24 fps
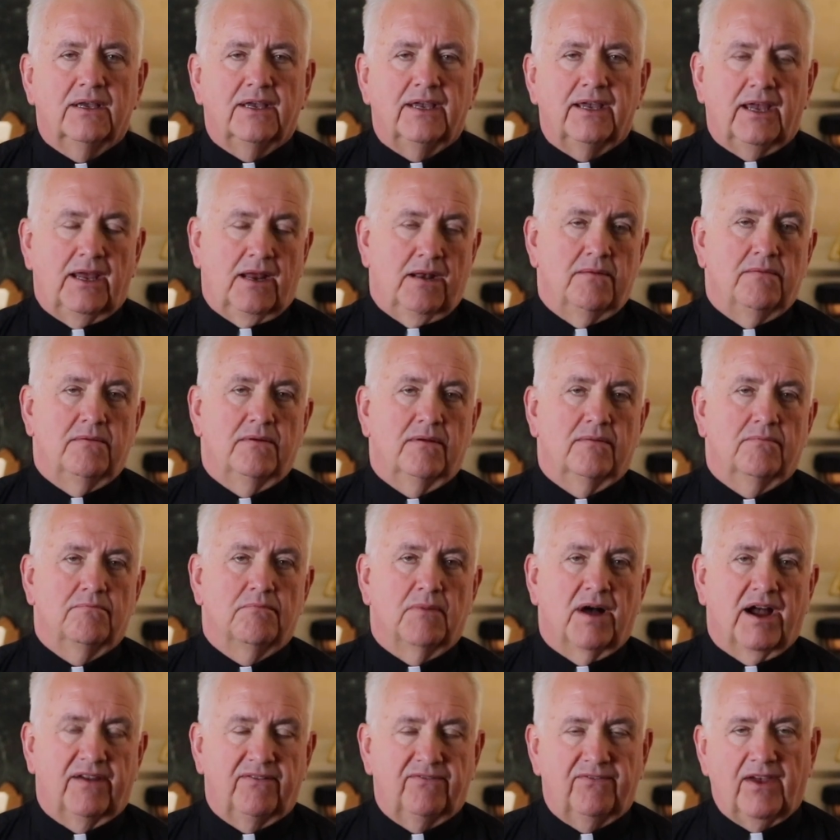In
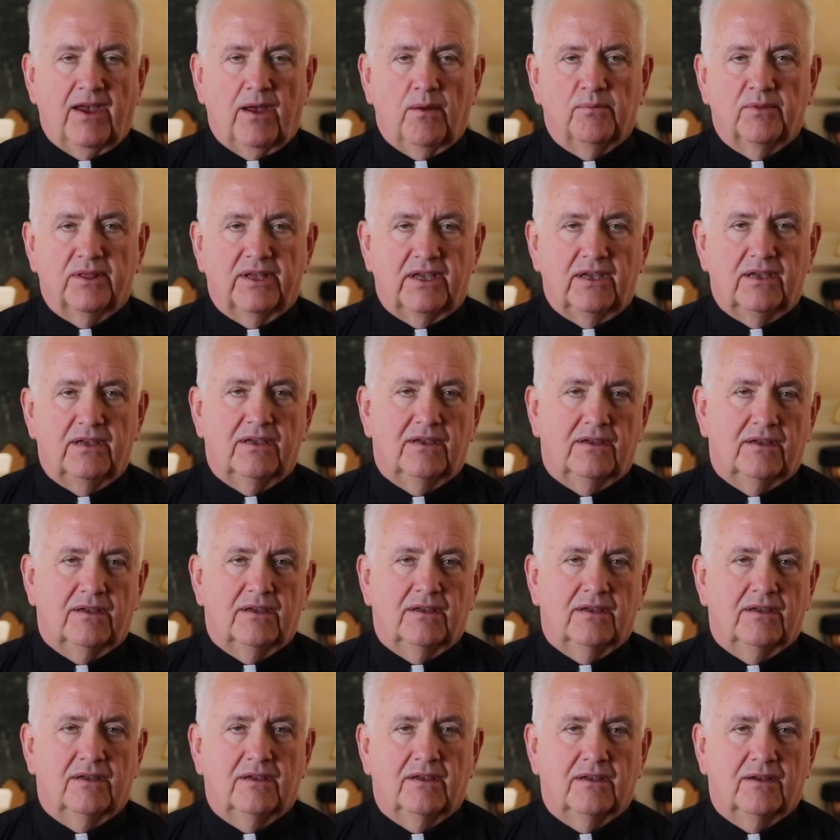my family,
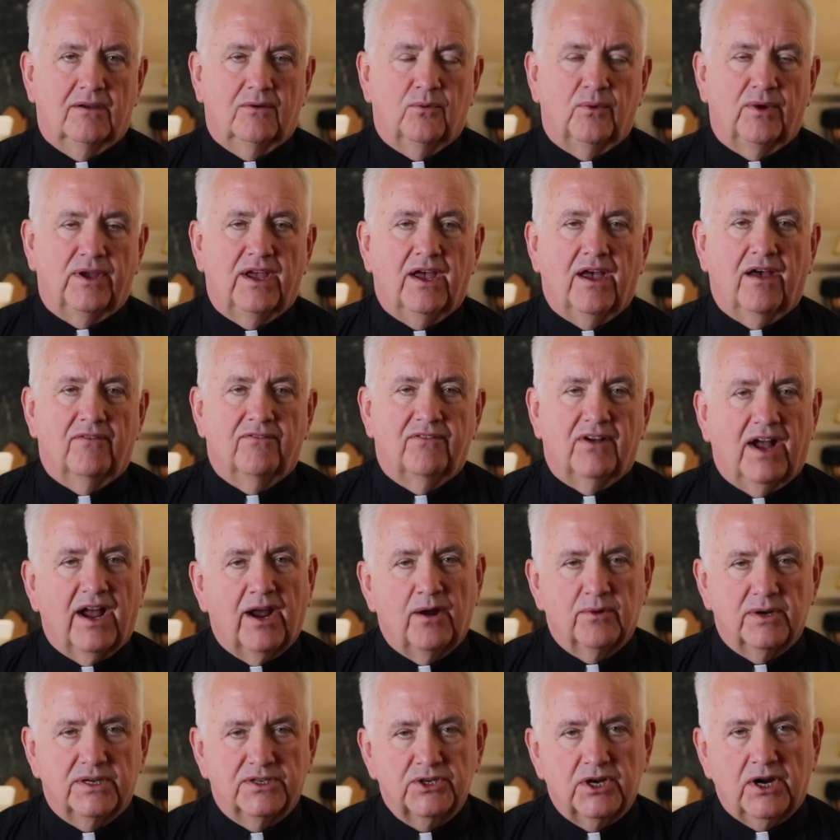we have
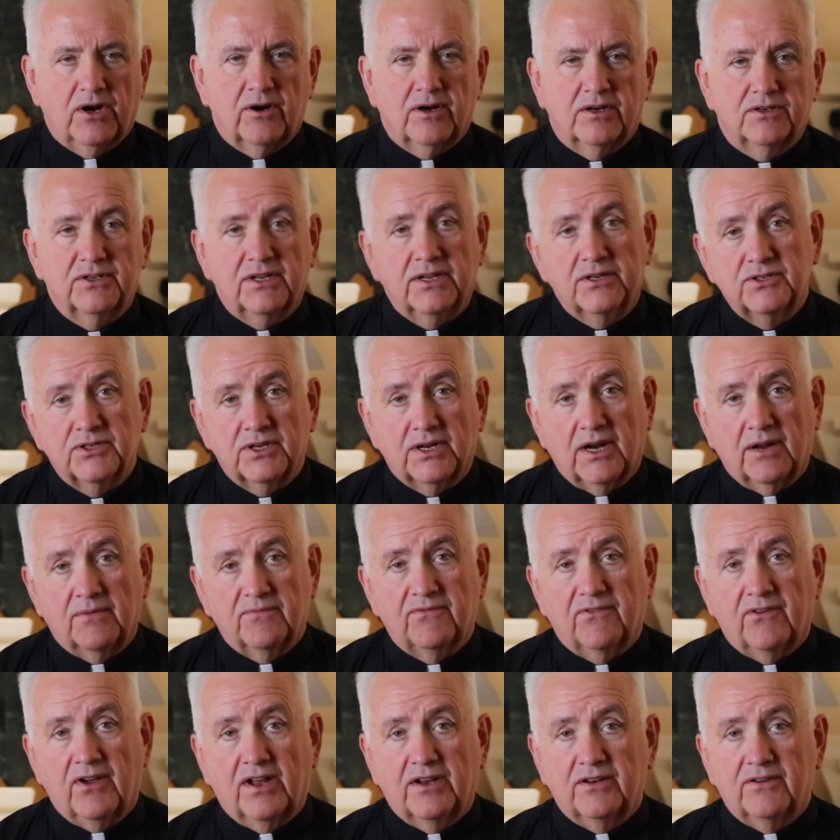Irish heritage, and I'm
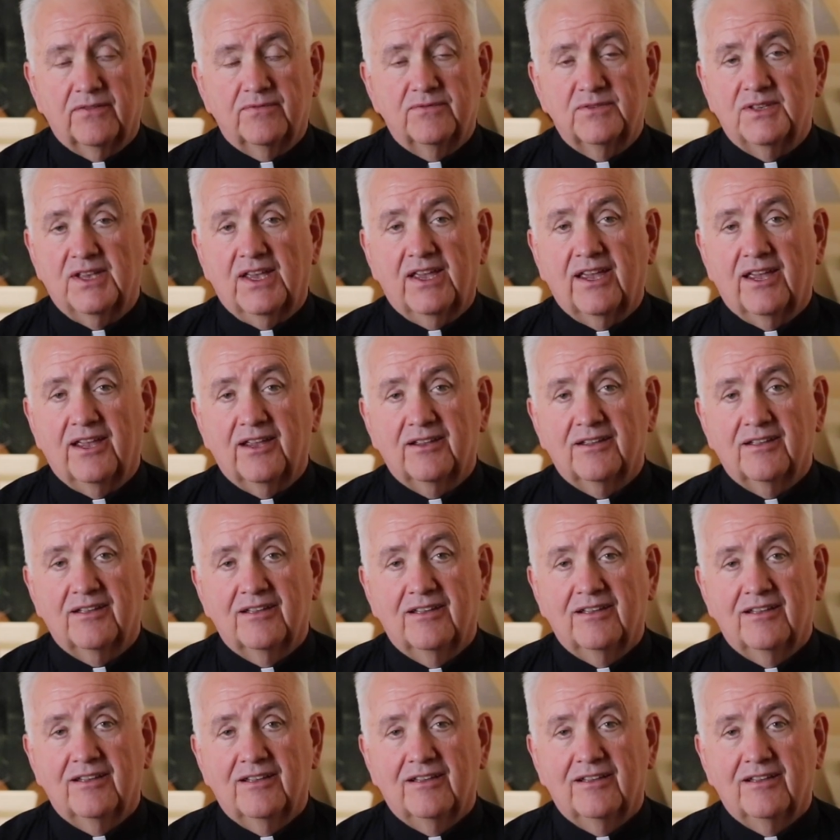fond of saying,
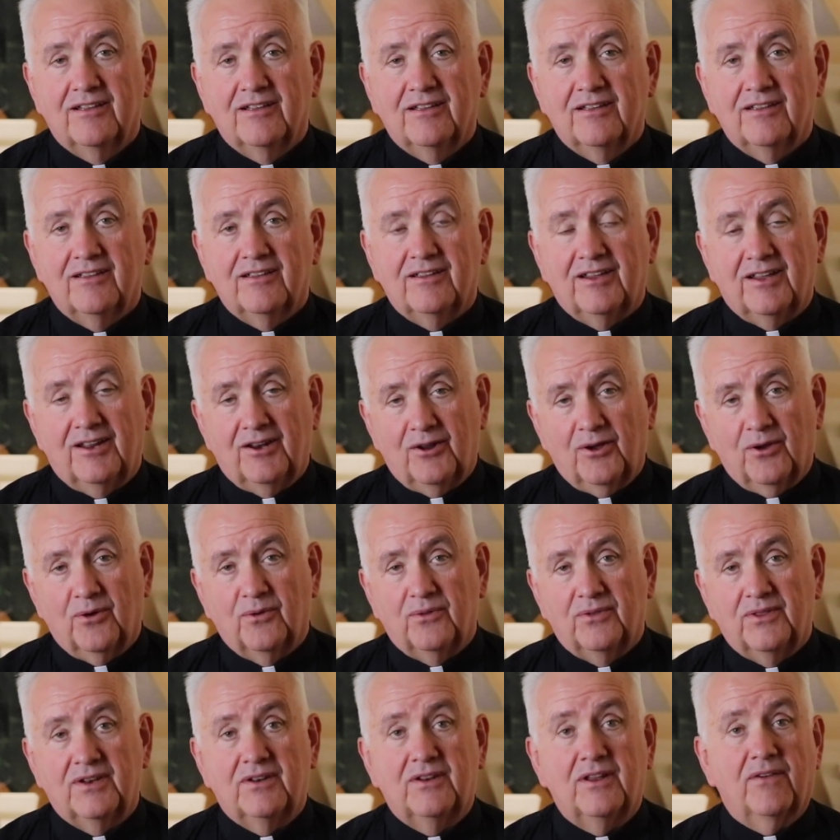you know,
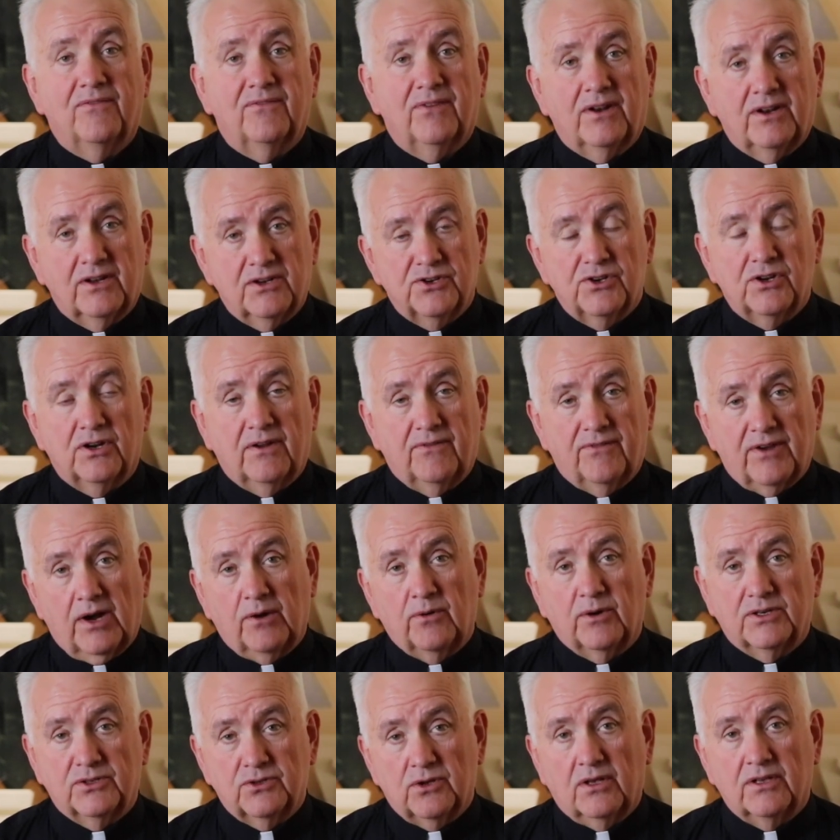the definition of
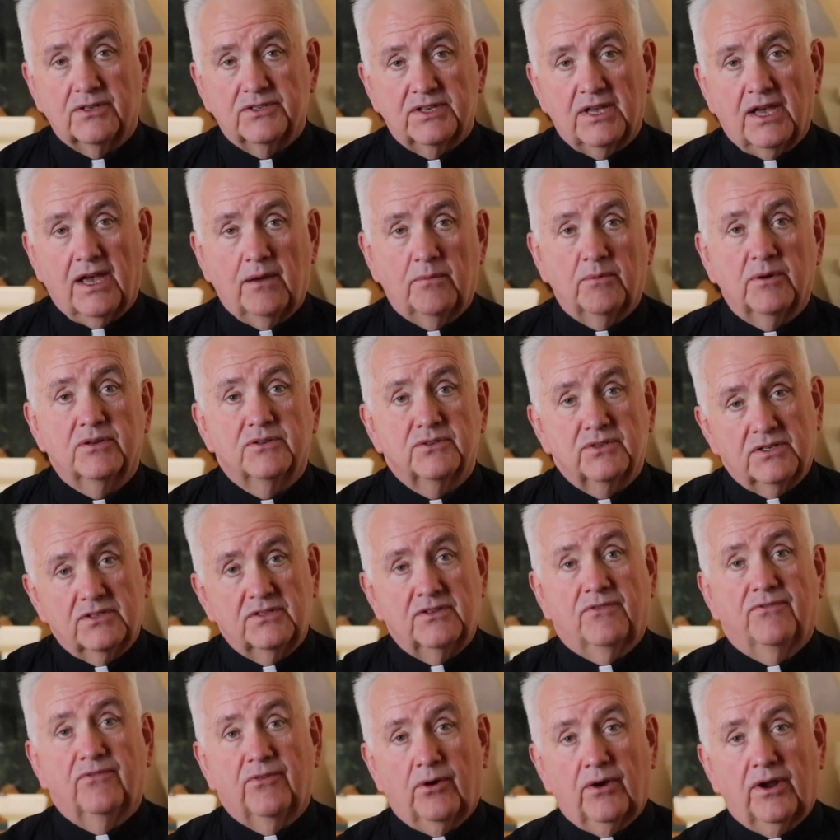Irish Alzheimer's is
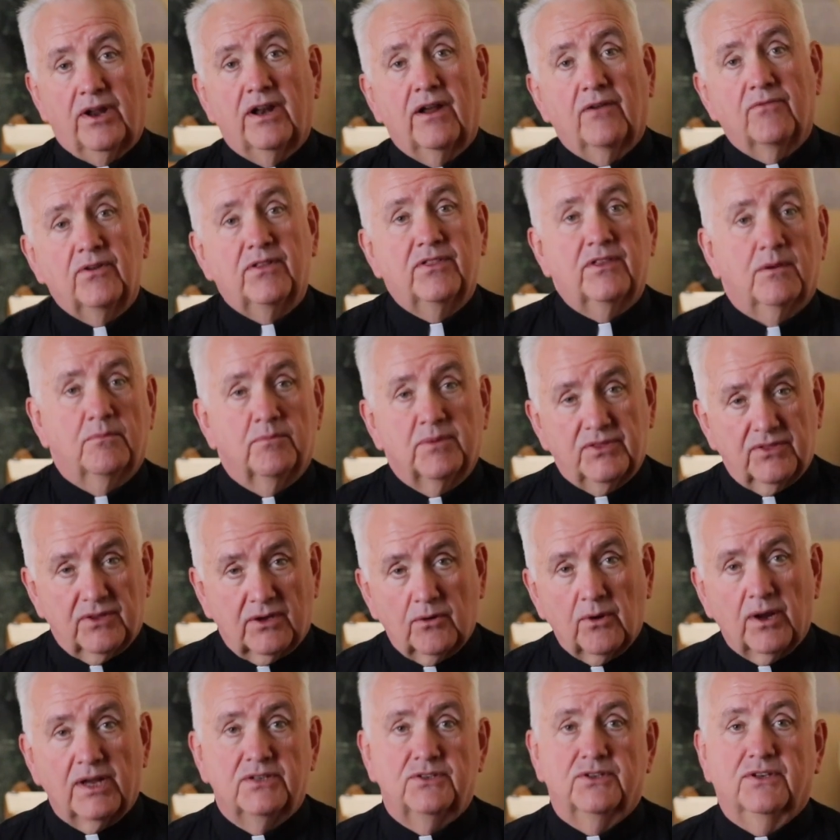you forget everything but the
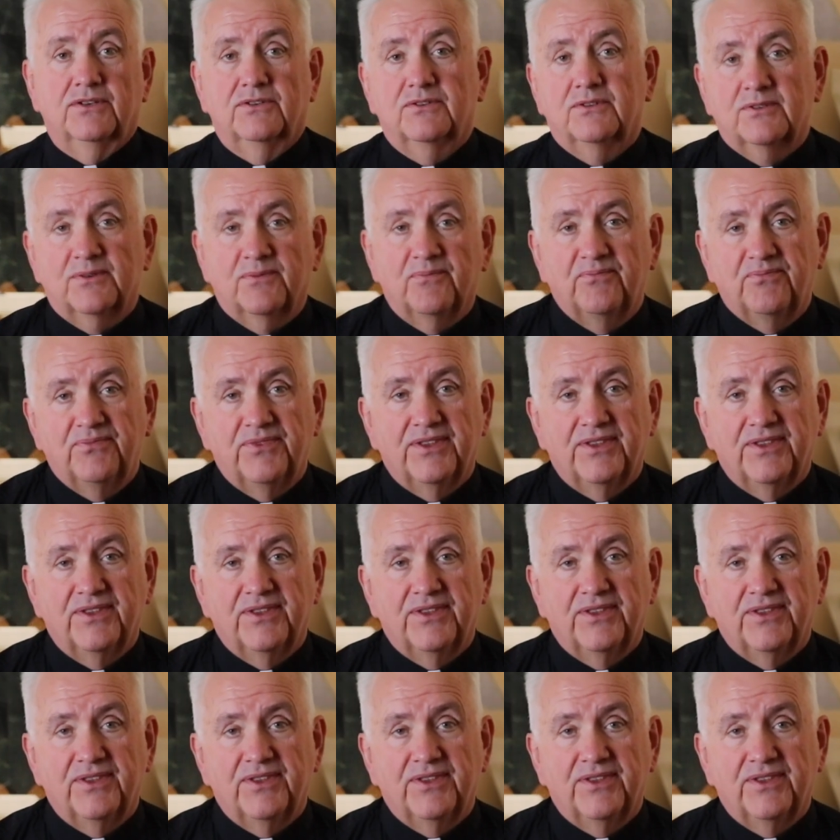grudges.